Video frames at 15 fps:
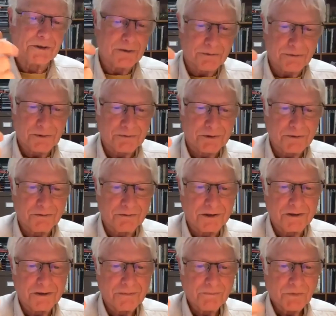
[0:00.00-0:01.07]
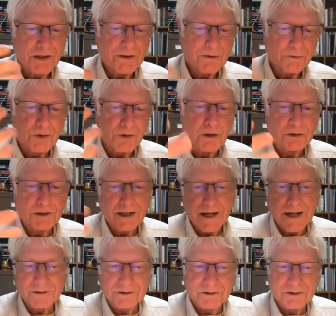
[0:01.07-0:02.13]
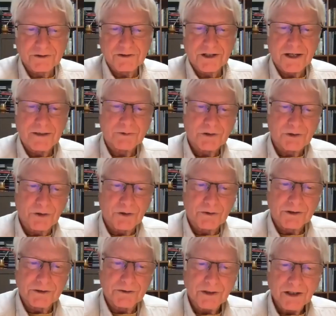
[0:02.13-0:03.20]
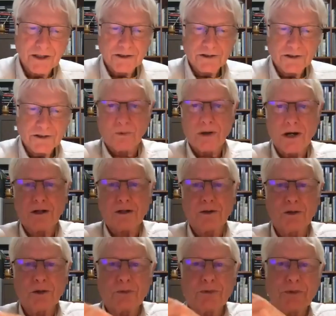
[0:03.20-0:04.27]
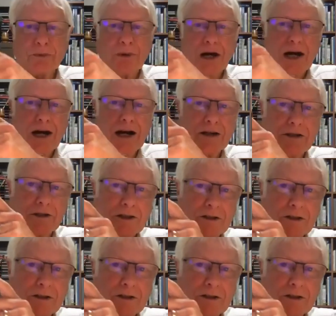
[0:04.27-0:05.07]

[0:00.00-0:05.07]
50 feet. Roll cast is the same stroke. You you water load the rod and then you